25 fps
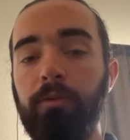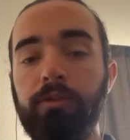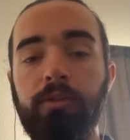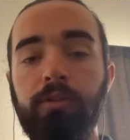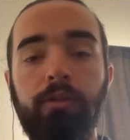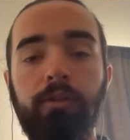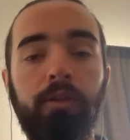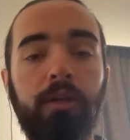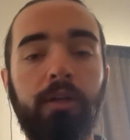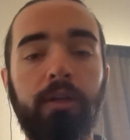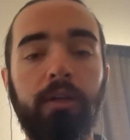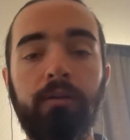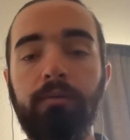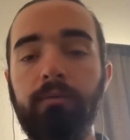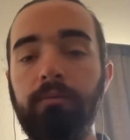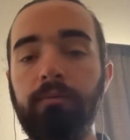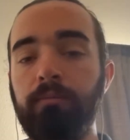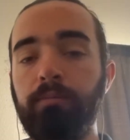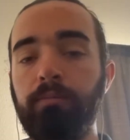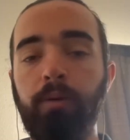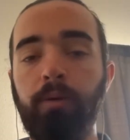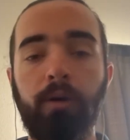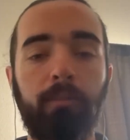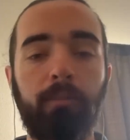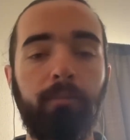So you could
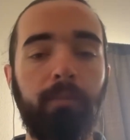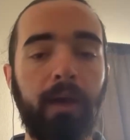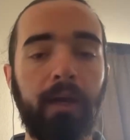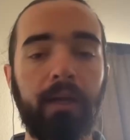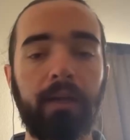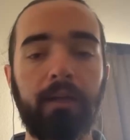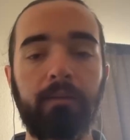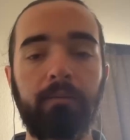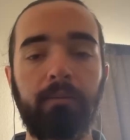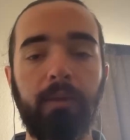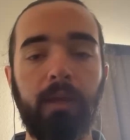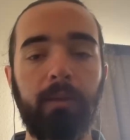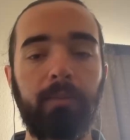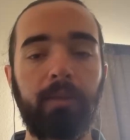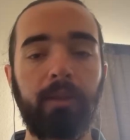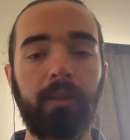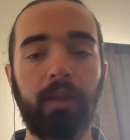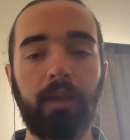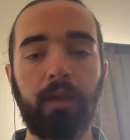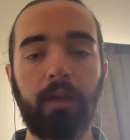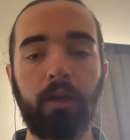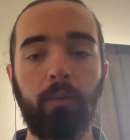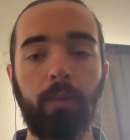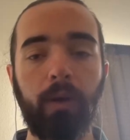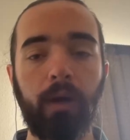put them back in maybe
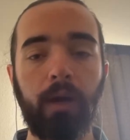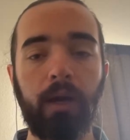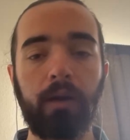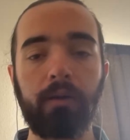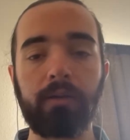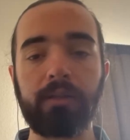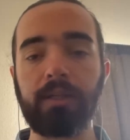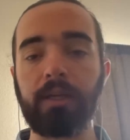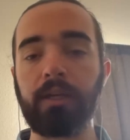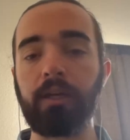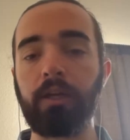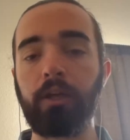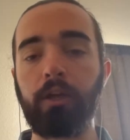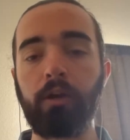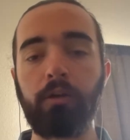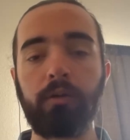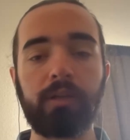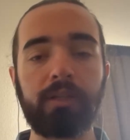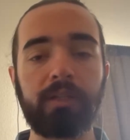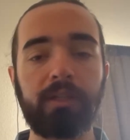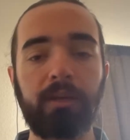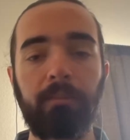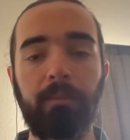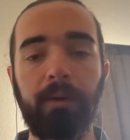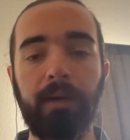like a warehouse, it could go to
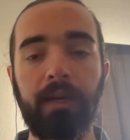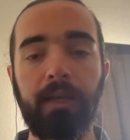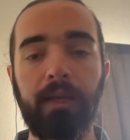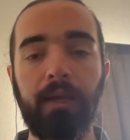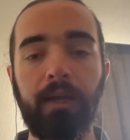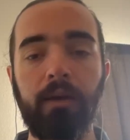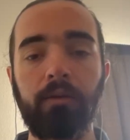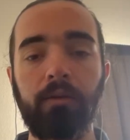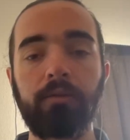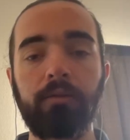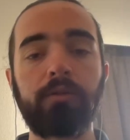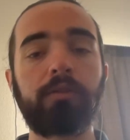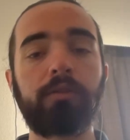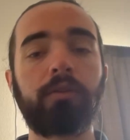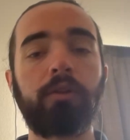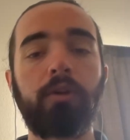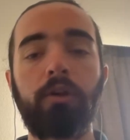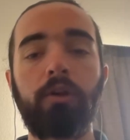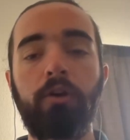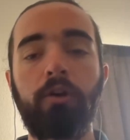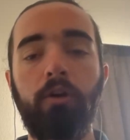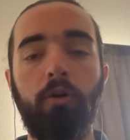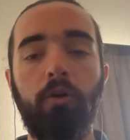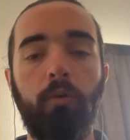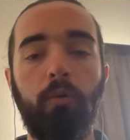somebody else,
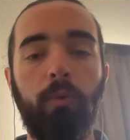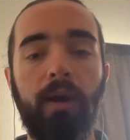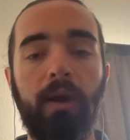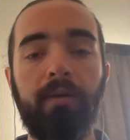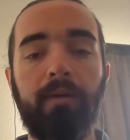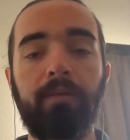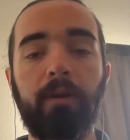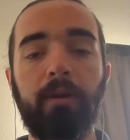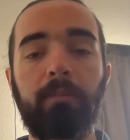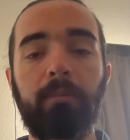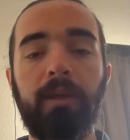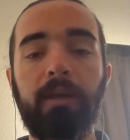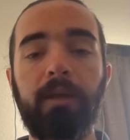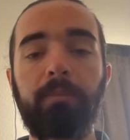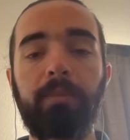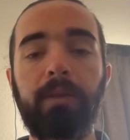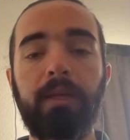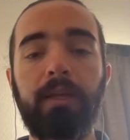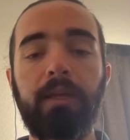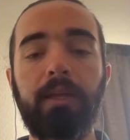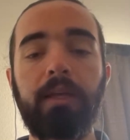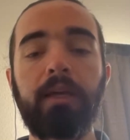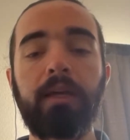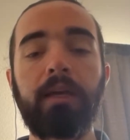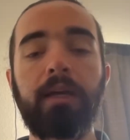whatever it may
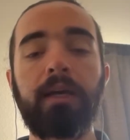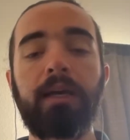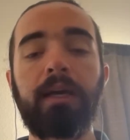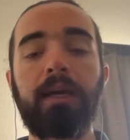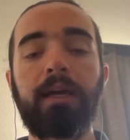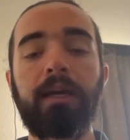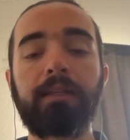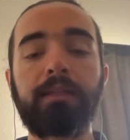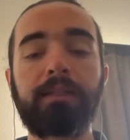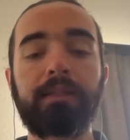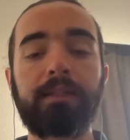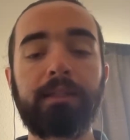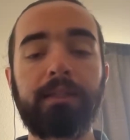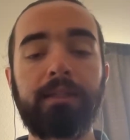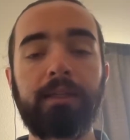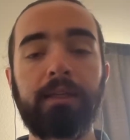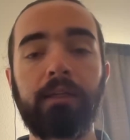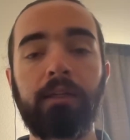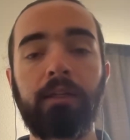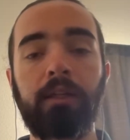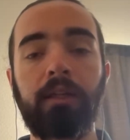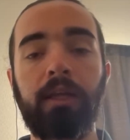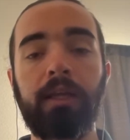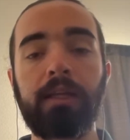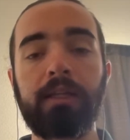be, it's
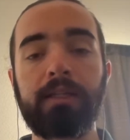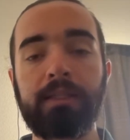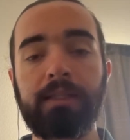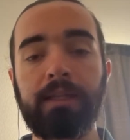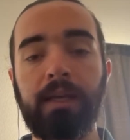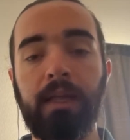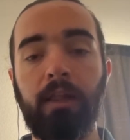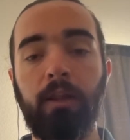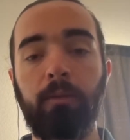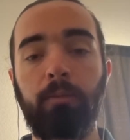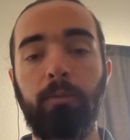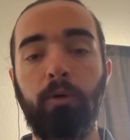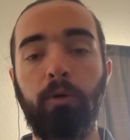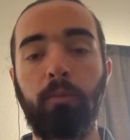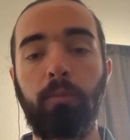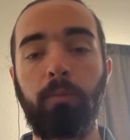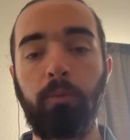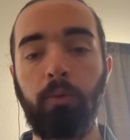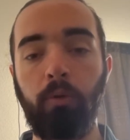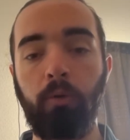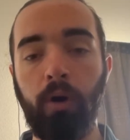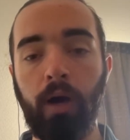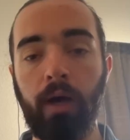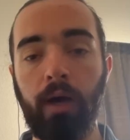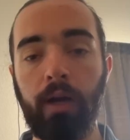still a sellable
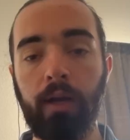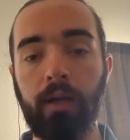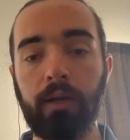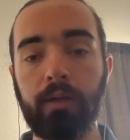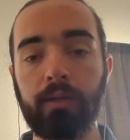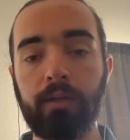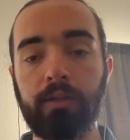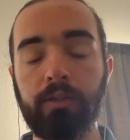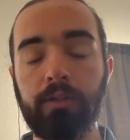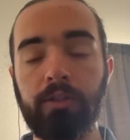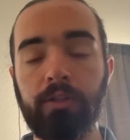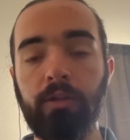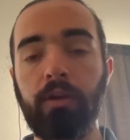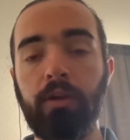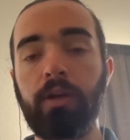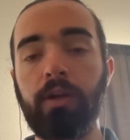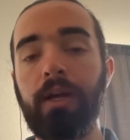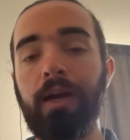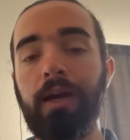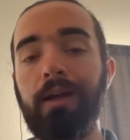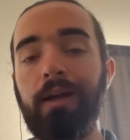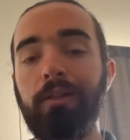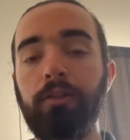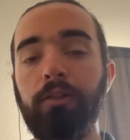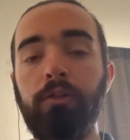product. So you're
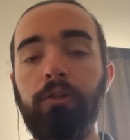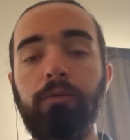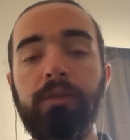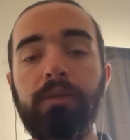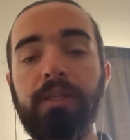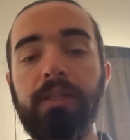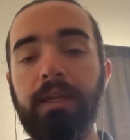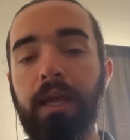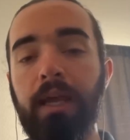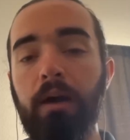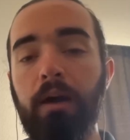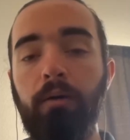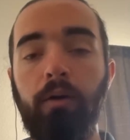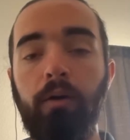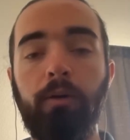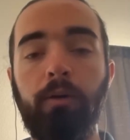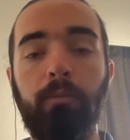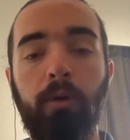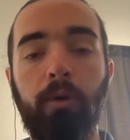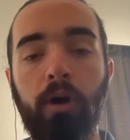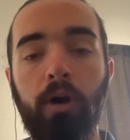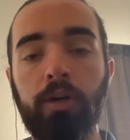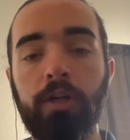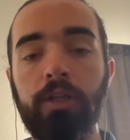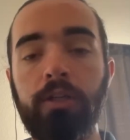not losing out on
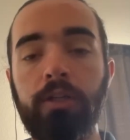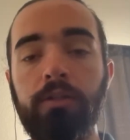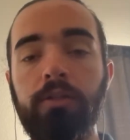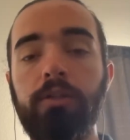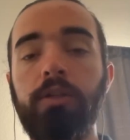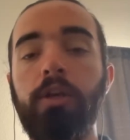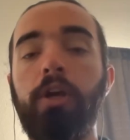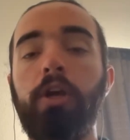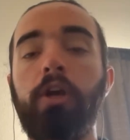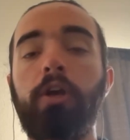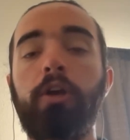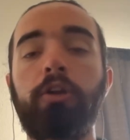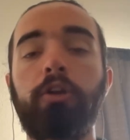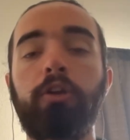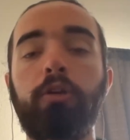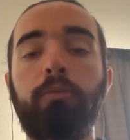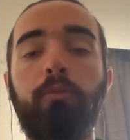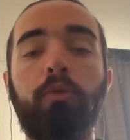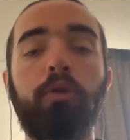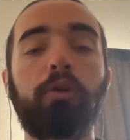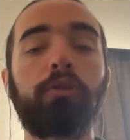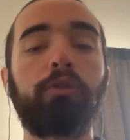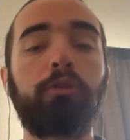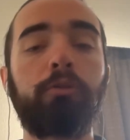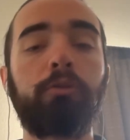margins, you're
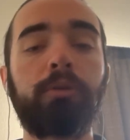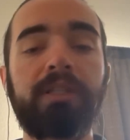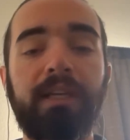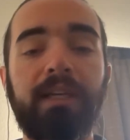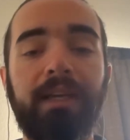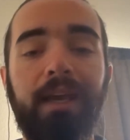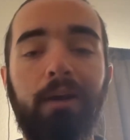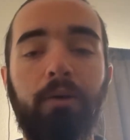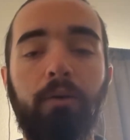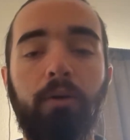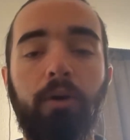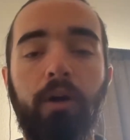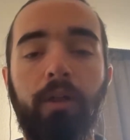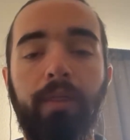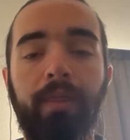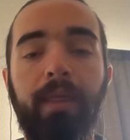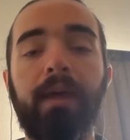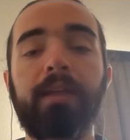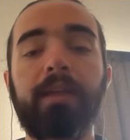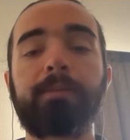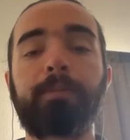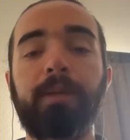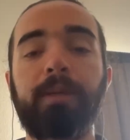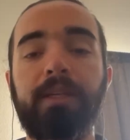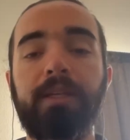more losing out on
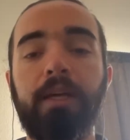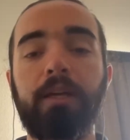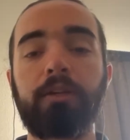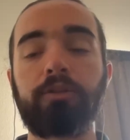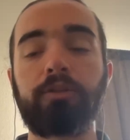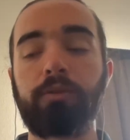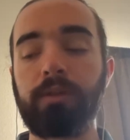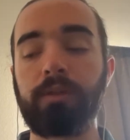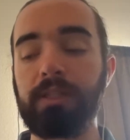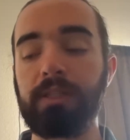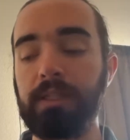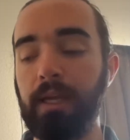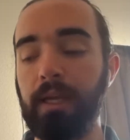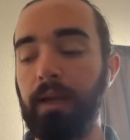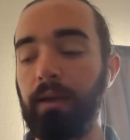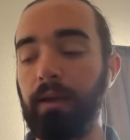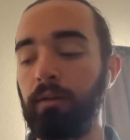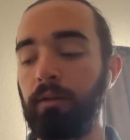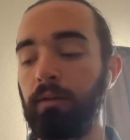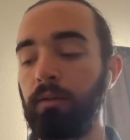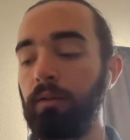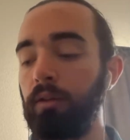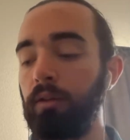that potential sale.